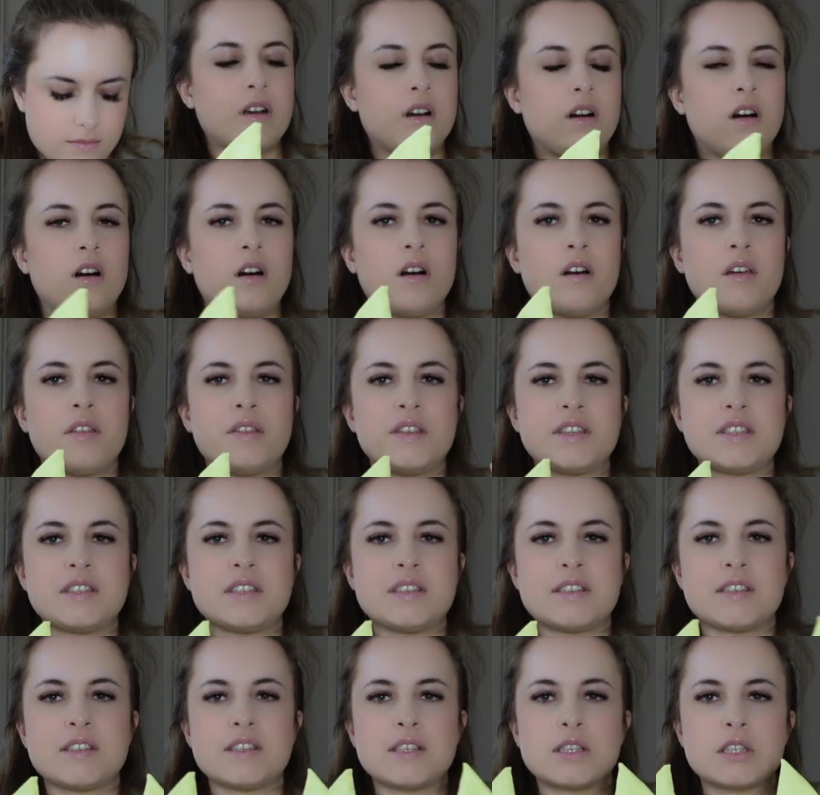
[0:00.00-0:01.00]
Oh, this
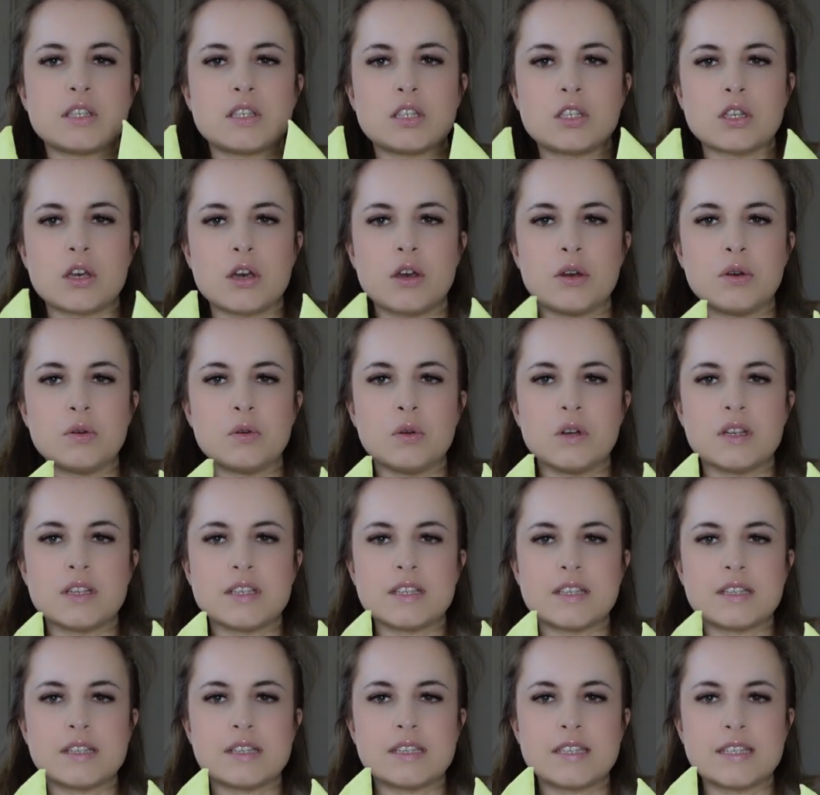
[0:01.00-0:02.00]
is so
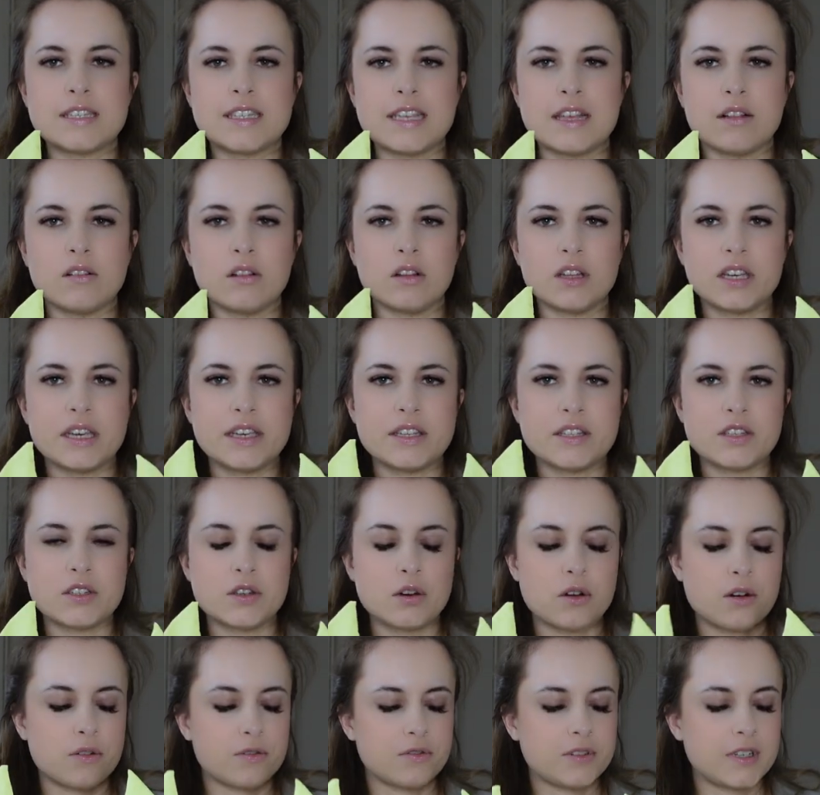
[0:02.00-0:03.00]
silky
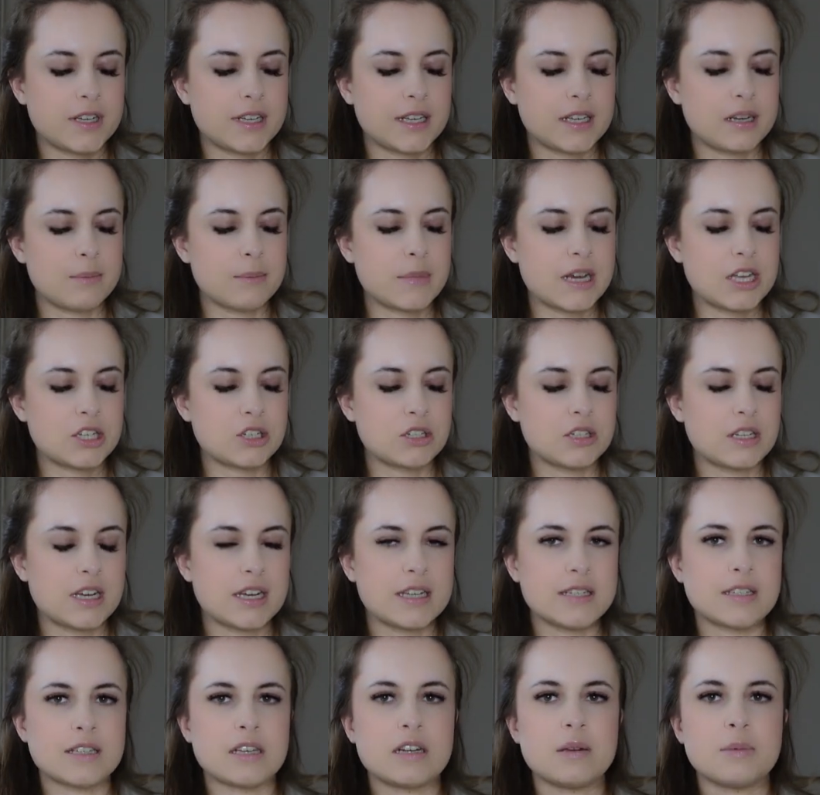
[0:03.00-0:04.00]
soft. I can imagine that
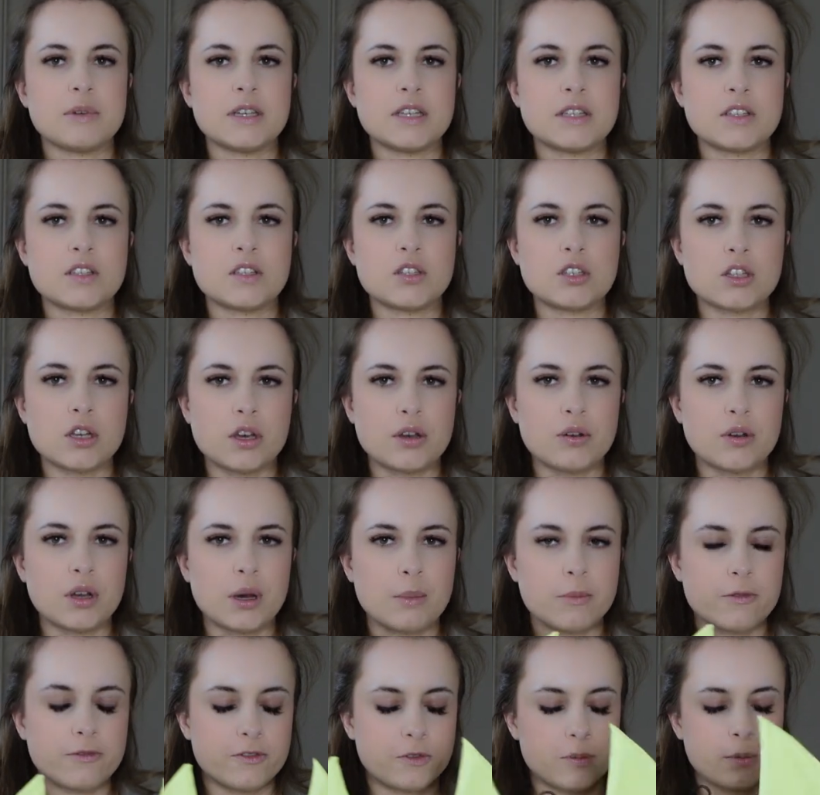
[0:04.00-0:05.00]
is going to be so
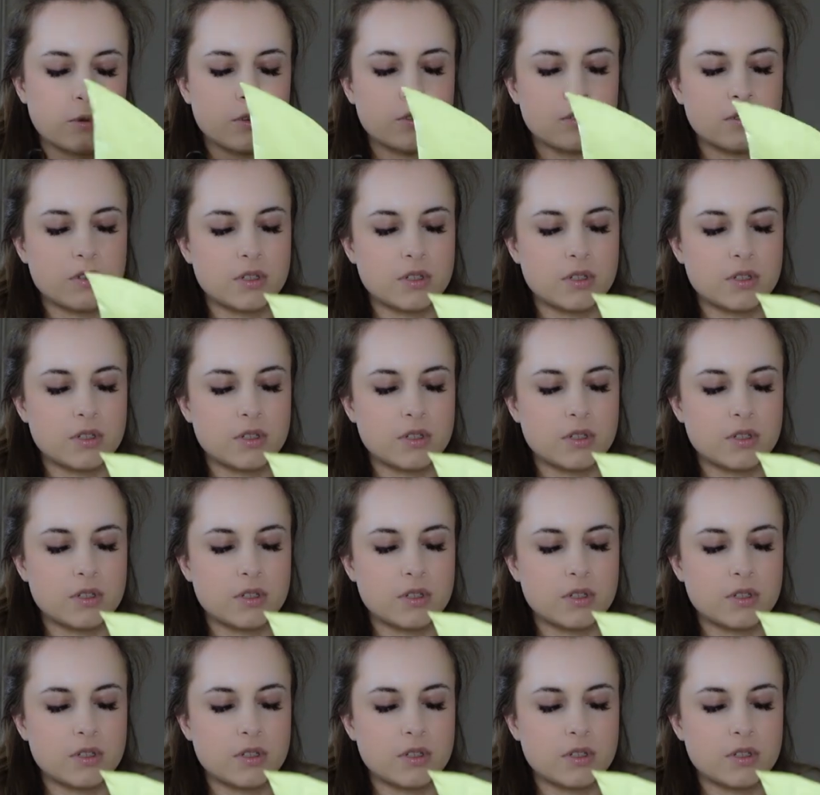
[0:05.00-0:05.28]
comfortable.